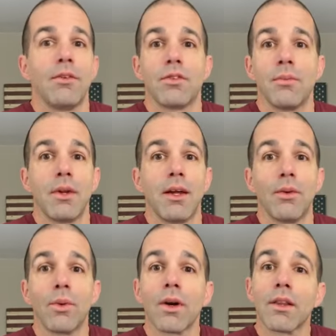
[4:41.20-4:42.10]
if somebody had
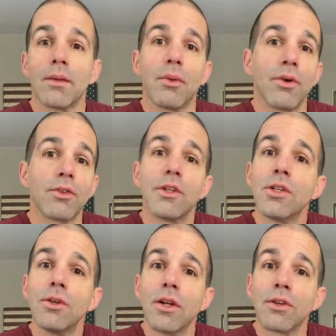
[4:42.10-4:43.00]
a workout they posted
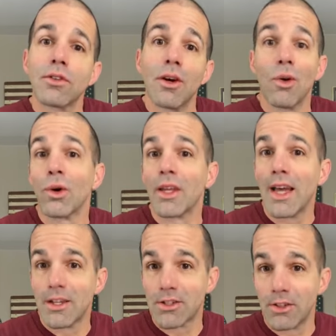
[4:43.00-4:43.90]
2 years ago or
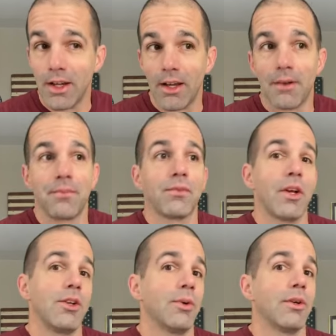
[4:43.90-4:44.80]
yesterday
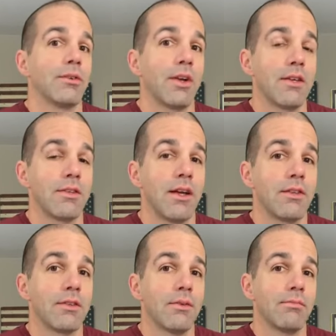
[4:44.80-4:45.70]
and you wanted to race
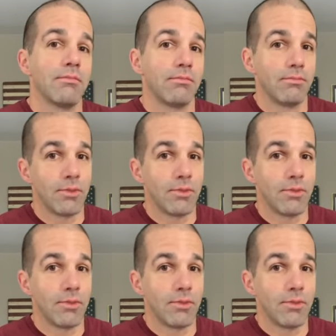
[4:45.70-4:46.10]
against them,